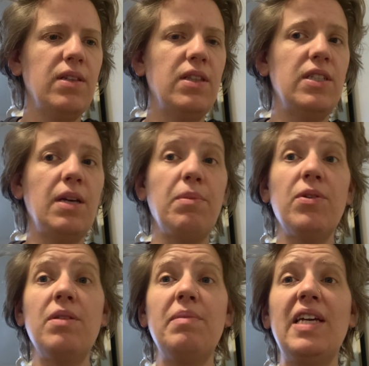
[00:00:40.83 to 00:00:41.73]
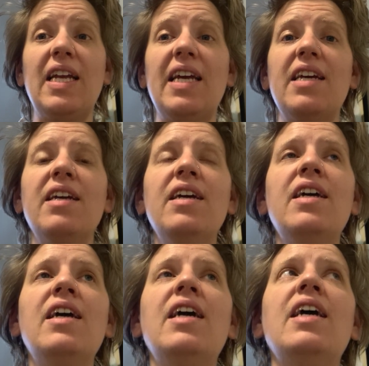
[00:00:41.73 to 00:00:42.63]
The tempo in the beginning
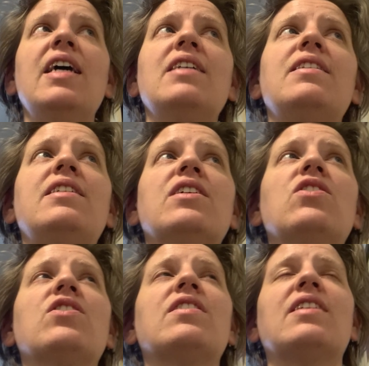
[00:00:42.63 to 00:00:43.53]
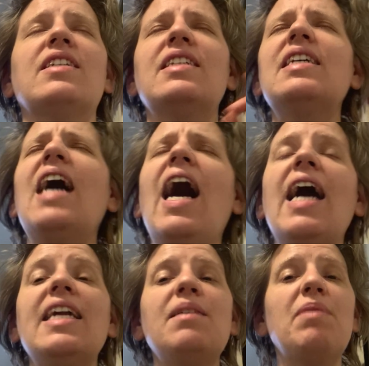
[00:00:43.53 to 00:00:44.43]
is still just a
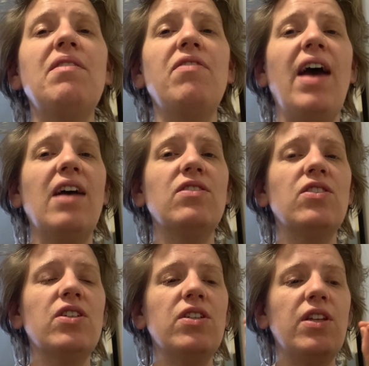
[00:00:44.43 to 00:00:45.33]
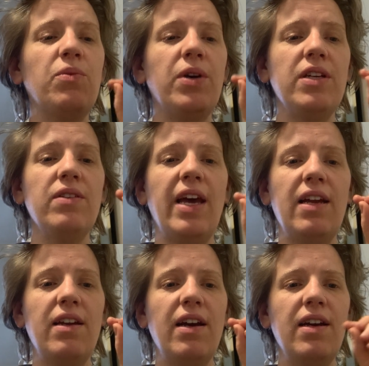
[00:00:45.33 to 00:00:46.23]
tiny bit faster than what you
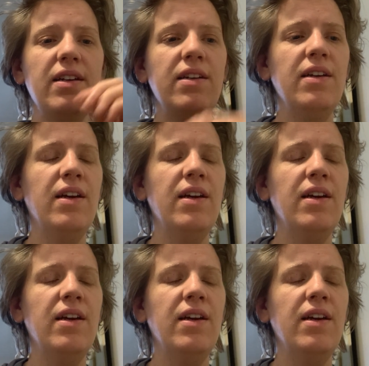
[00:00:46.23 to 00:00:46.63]
land on.